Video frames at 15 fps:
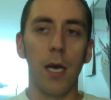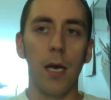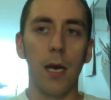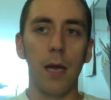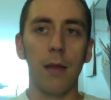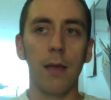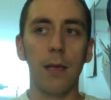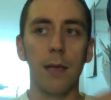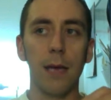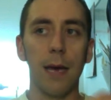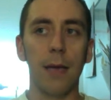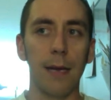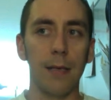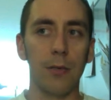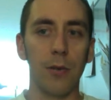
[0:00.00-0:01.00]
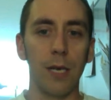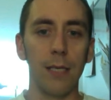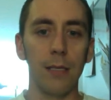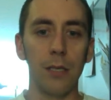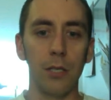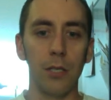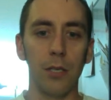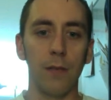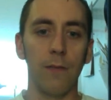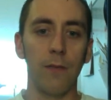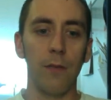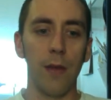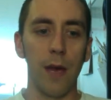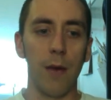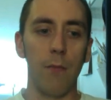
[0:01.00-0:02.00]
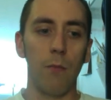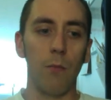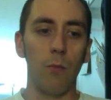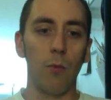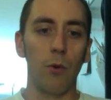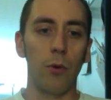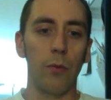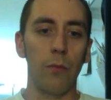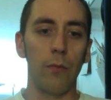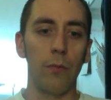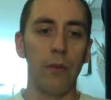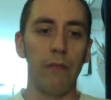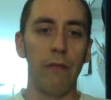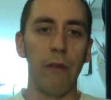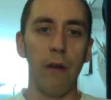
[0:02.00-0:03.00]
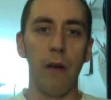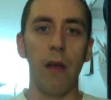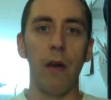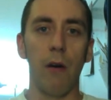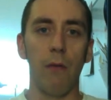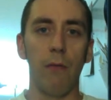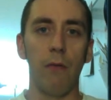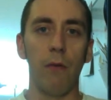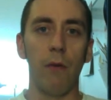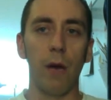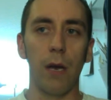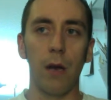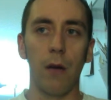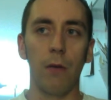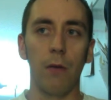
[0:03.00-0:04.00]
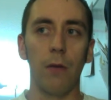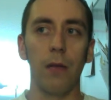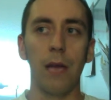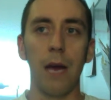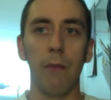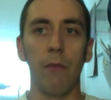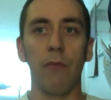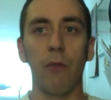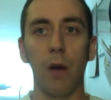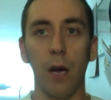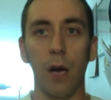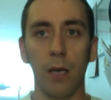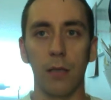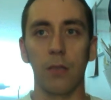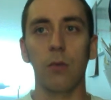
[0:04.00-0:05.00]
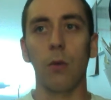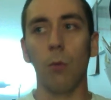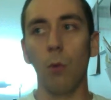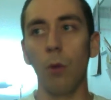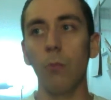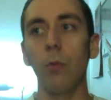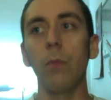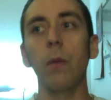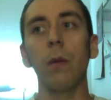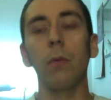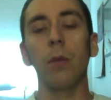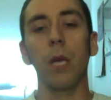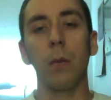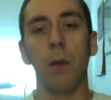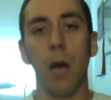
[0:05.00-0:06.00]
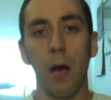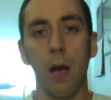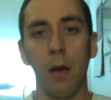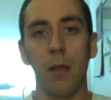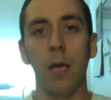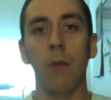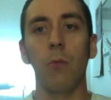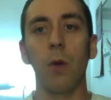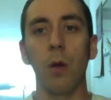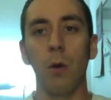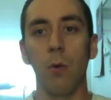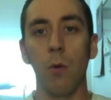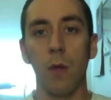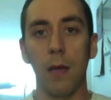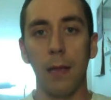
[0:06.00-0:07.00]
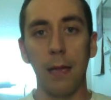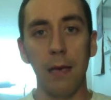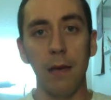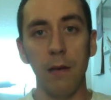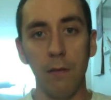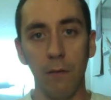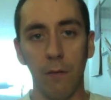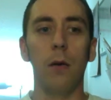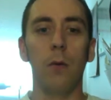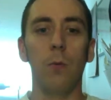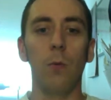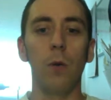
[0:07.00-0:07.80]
And I think that transition for them would be very helpful. And not only that, but for us. So the one, we'd be able to keep an eye on them. We know where they live.